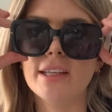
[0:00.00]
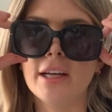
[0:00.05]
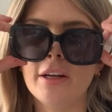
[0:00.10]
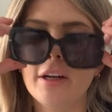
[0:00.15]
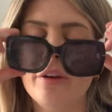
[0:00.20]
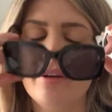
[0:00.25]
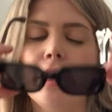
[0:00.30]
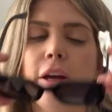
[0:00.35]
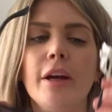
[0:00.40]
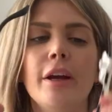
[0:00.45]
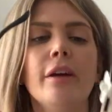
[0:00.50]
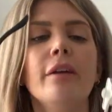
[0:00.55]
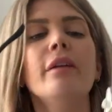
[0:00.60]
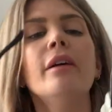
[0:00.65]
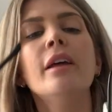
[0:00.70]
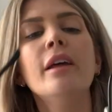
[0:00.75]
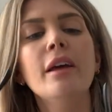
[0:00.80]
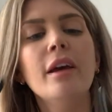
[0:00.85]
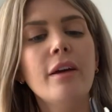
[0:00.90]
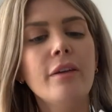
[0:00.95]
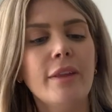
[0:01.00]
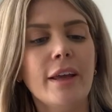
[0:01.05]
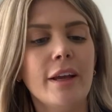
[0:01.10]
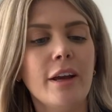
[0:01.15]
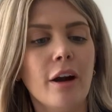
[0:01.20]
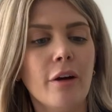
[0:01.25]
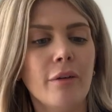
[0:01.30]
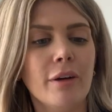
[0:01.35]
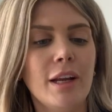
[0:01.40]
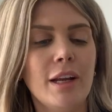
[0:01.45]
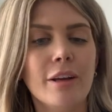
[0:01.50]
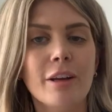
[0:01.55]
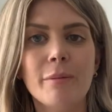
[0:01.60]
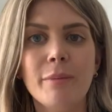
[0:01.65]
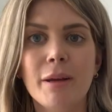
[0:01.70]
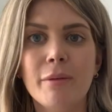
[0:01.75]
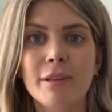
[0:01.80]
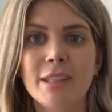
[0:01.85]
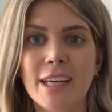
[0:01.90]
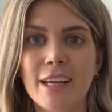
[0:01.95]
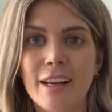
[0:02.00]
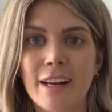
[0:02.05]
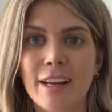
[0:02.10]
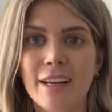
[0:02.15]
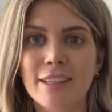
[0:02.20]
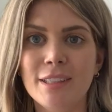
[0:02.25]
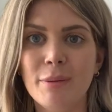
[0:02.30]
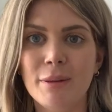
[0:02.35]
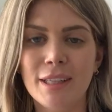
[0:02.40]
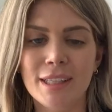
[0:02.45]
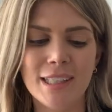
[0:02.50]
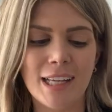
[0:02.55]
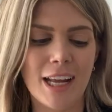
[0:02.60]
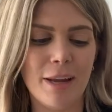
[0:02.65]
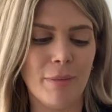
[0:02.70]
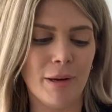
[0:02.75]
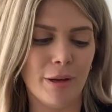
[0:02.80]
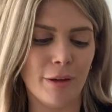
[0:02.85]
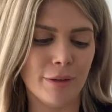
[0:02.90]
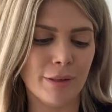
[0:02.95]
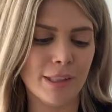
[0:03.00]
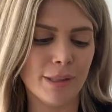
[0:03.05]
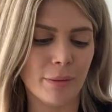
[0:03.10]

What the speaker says: And I know they currently look a bit ridiculous with this label on,